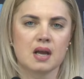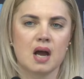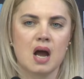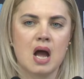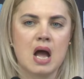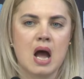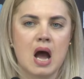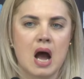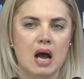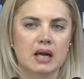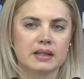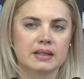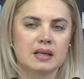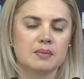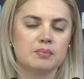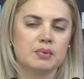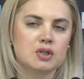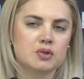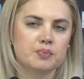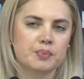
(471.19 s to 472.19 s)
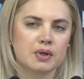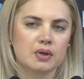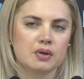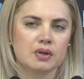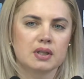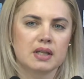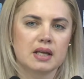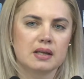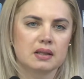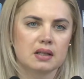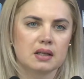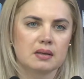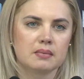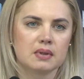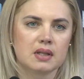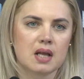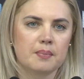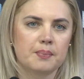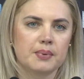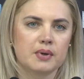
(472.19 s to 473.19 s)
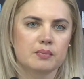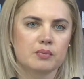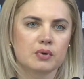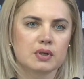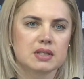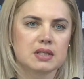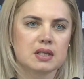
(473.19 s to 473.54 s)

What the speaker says: is to put children in